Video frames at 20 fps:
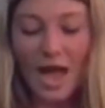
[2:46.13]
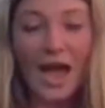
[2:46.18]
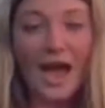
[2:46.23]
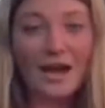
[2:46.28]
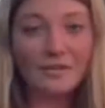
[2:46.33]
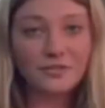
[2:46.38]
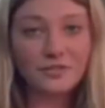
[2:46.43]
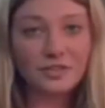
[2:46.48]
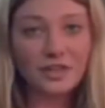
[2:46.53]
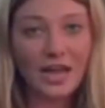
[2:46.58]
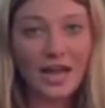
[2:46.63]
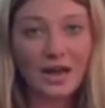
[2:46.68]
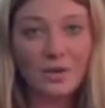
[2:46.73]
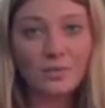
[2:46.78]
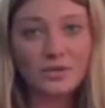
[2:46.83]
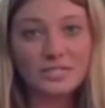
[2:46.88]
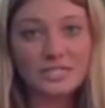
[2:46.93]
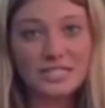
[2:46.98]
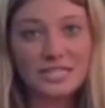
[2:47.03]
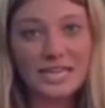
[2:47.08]
After that
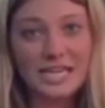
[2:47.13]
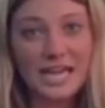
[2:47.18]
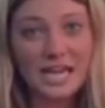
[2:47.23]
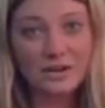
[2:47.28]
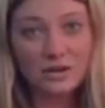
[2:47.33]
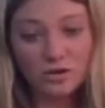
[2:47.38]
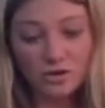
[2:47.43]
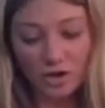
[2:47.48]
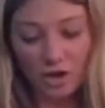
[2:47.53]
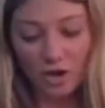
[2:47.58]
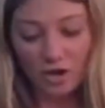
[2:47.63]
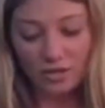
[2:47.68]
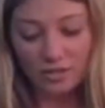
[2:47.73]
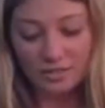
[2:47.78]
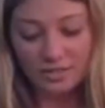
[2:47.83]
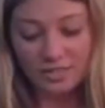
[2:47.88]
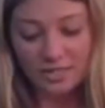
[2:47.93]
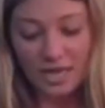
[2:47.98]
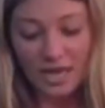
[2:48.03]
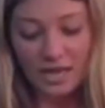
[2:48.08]
was the
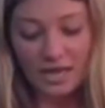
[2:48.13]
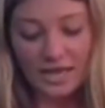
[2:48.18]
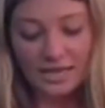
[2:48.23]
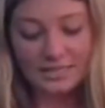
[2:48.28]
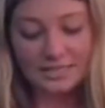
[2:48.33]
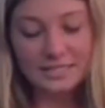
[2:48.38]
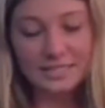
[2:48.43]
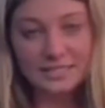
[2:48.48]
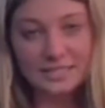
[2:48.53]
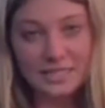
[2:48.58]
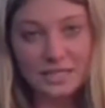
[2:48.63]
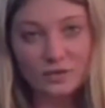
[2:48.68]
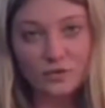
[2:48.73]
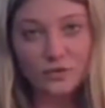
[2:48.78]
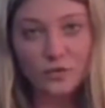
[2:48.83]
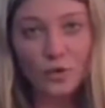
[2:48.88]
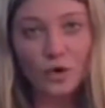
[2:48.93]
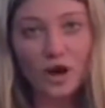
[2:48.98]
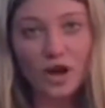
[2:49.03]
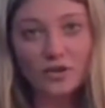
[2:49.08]
Neanderthals, existing
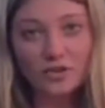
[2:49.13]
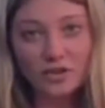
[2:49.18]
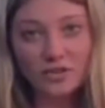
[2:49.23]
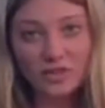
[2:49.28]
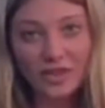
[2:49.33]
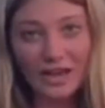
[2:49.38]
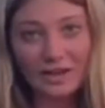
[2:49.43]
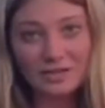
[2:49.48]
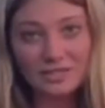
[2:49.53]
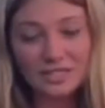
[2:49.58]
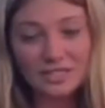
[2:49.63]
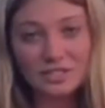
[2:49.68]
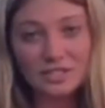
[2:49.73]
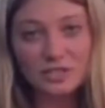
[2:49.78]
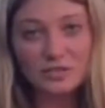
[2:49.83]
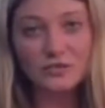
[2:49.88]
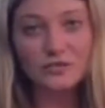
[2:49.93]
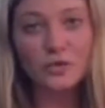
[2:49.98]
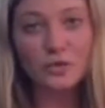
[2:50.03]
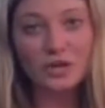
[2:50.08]
400,000
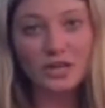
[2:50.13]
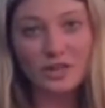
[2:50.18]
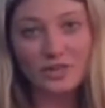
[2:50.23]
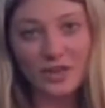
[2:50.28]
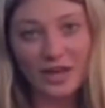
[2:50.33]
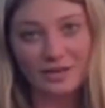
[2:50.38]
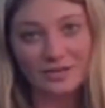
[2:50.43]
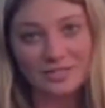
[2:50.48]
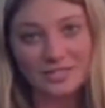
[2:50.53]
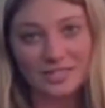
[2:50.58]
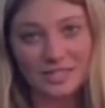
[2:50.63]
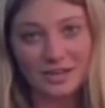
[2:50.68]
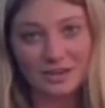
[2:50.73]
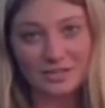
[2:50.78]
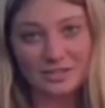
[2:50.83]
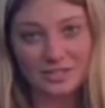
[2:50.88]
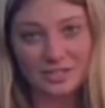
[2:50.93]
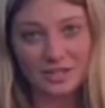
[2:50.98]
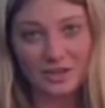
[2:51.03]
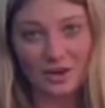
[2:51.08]
to 40,000
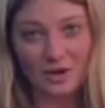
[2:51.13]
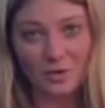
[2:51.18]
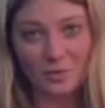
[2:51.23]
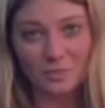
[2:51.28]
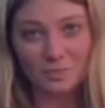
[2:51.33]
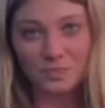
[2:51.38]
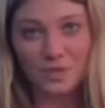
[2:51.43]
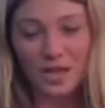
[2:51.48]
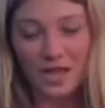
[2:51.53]
years ago,